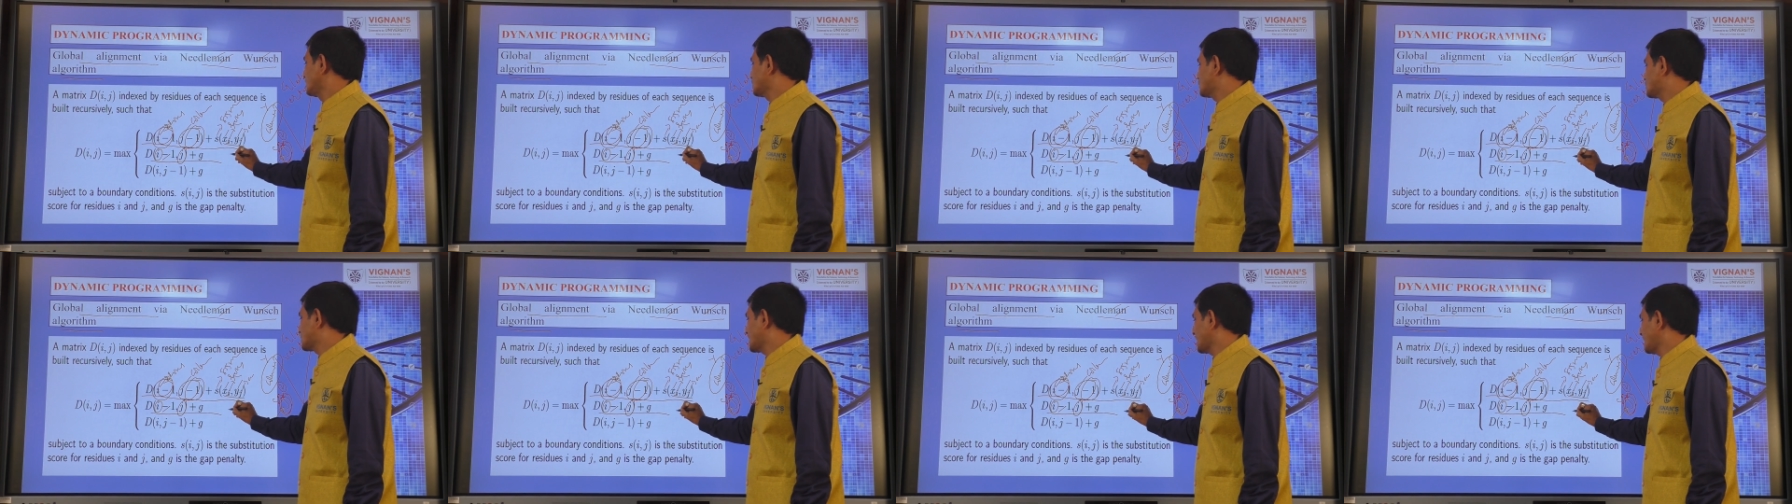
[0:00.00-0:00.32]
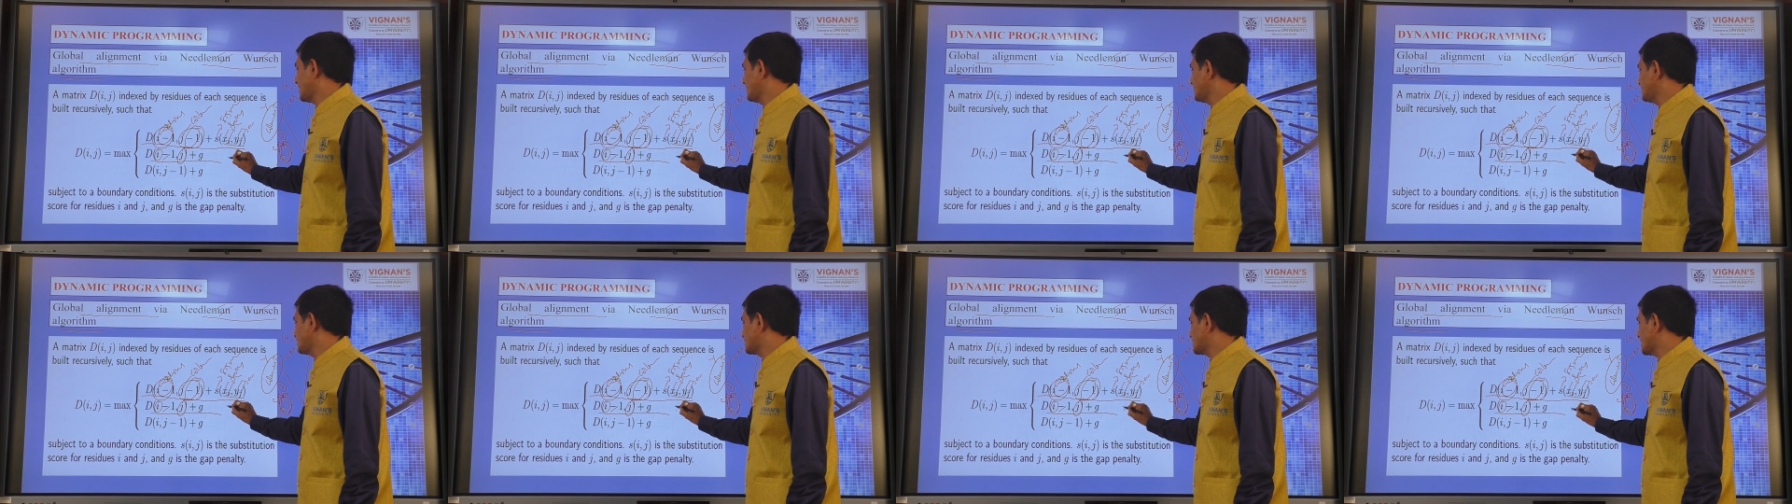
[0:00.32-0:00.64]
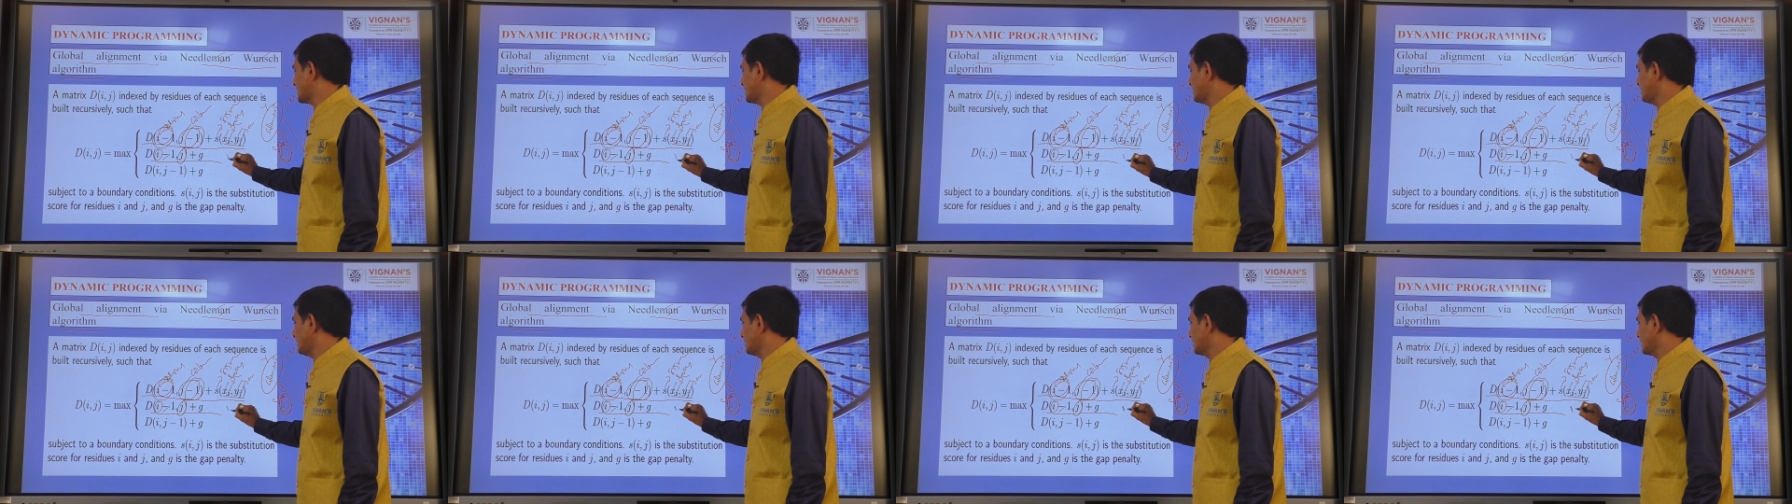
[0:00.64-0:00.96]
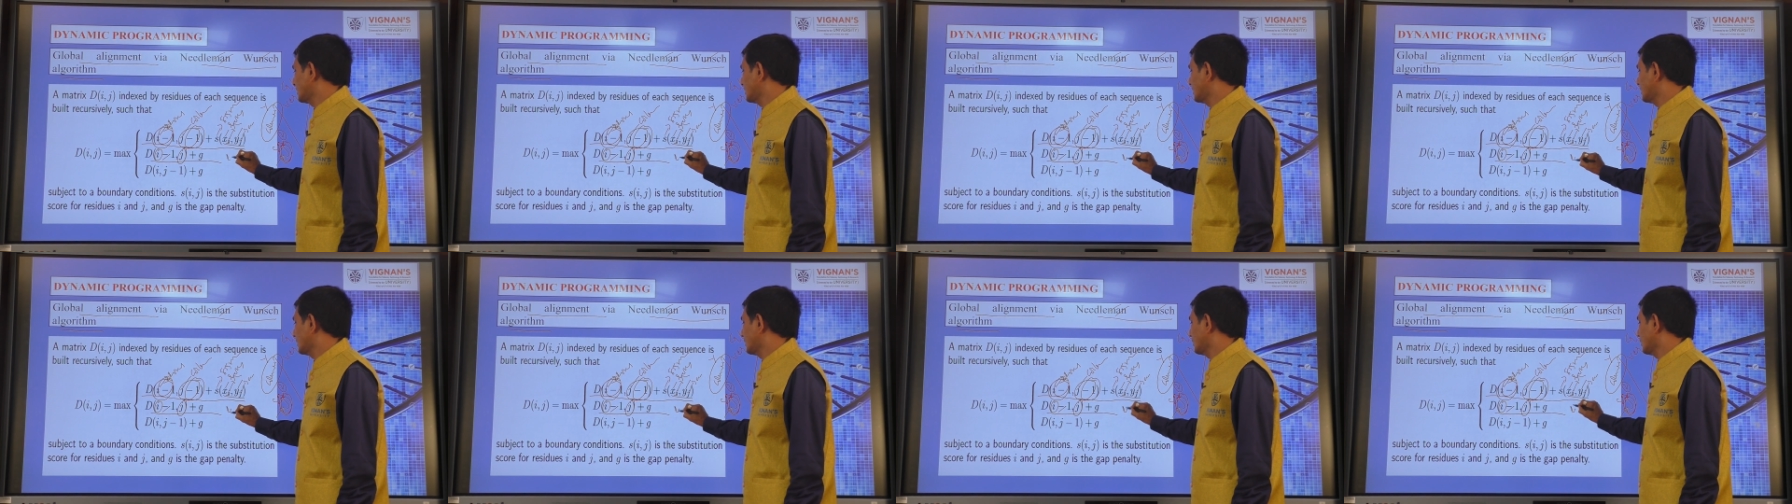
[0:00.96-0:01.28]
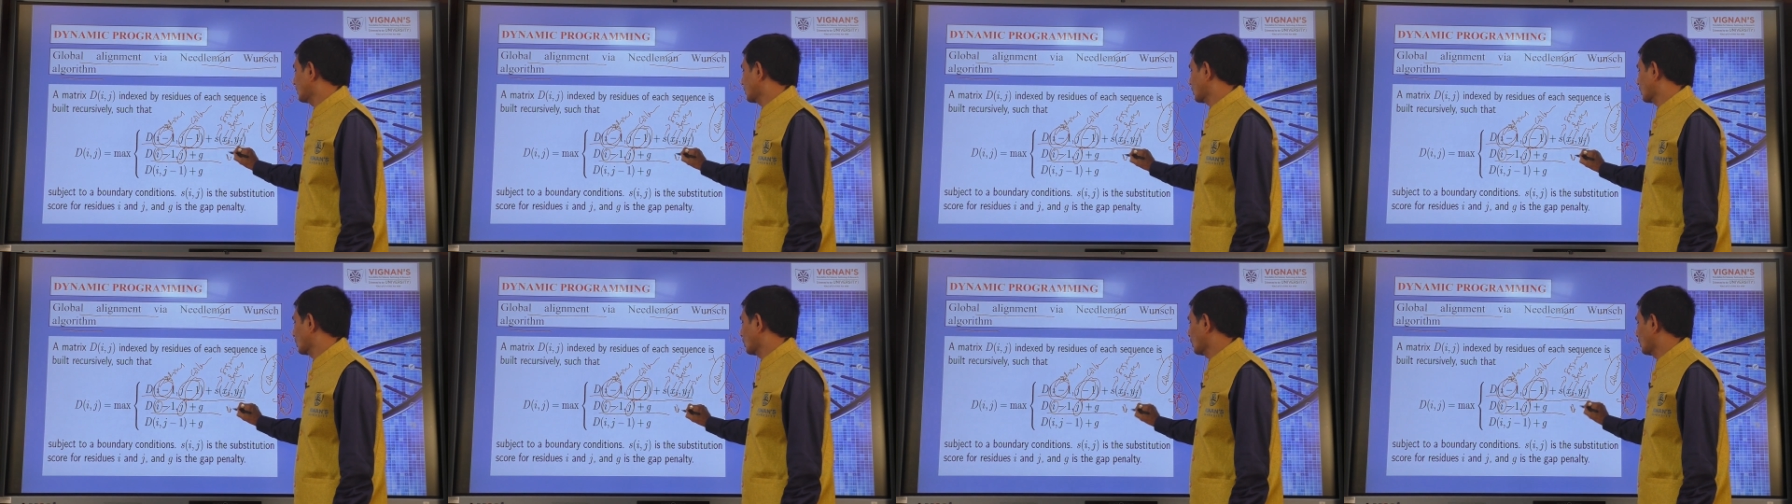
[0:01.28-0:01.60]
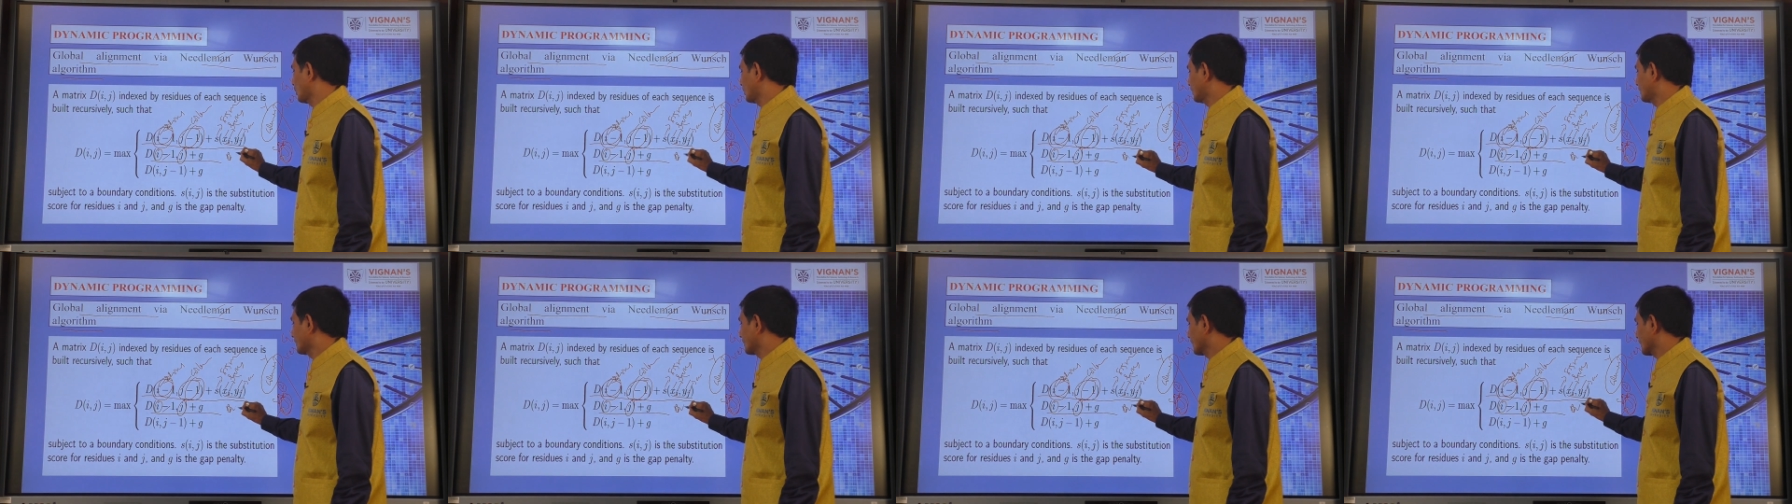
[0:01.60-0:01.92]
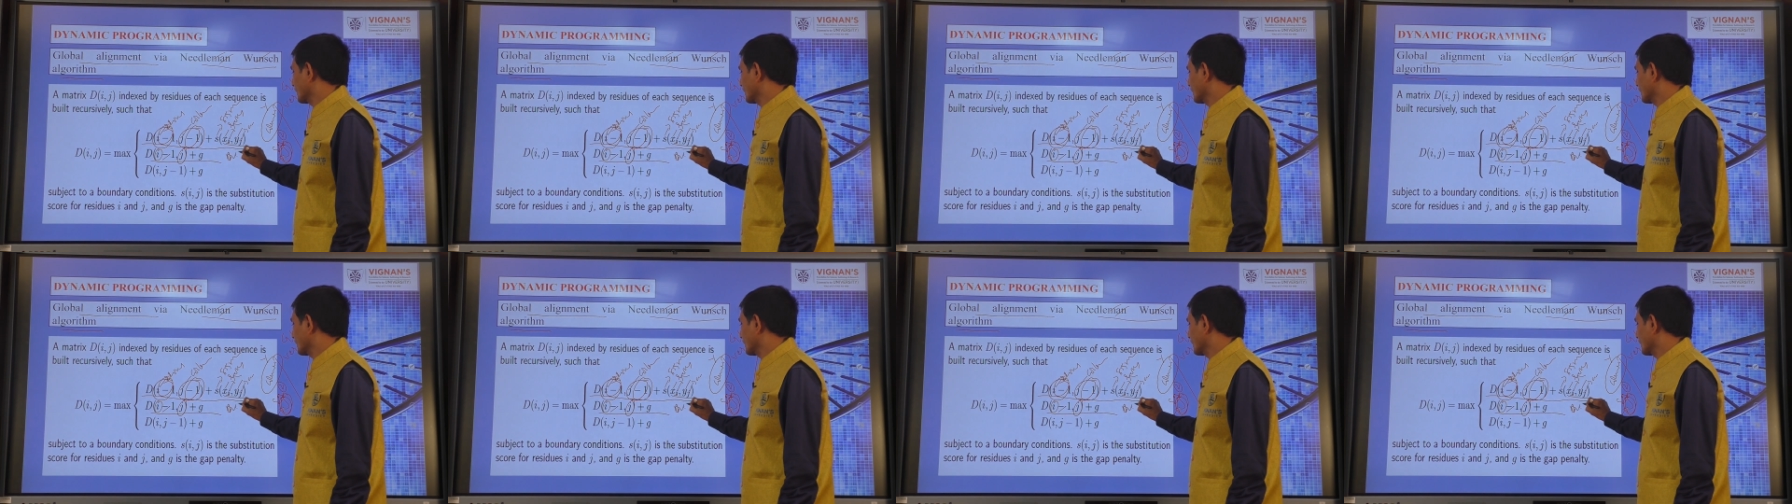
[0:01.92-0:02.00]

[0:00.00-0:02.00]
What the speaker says: change in row,